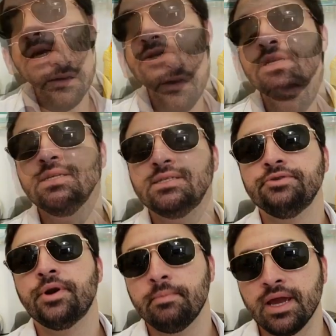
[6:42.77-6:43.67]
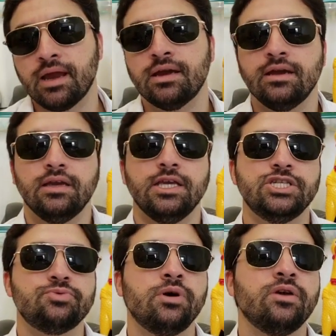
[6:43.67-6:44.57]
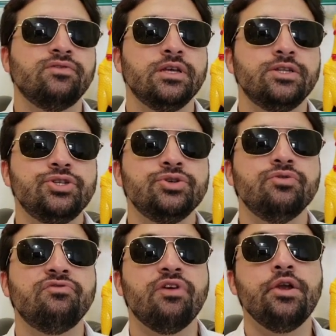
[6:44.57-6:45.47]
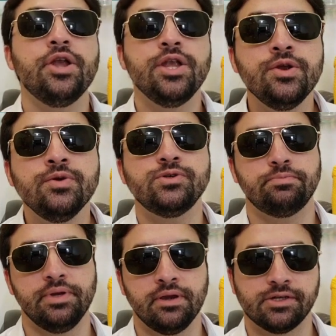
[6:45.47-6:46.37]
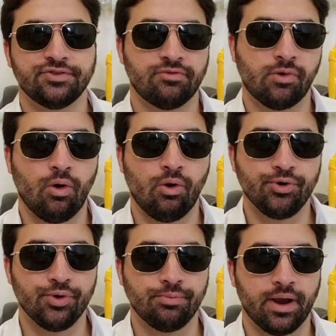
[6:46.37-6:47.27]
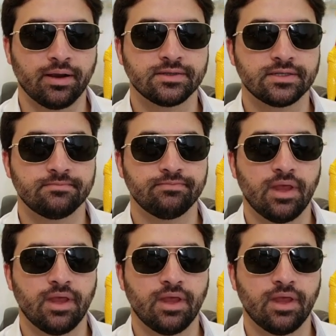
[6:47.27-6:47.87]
The Mandolin Ceramik is one of the two very new speakers from Audiopax.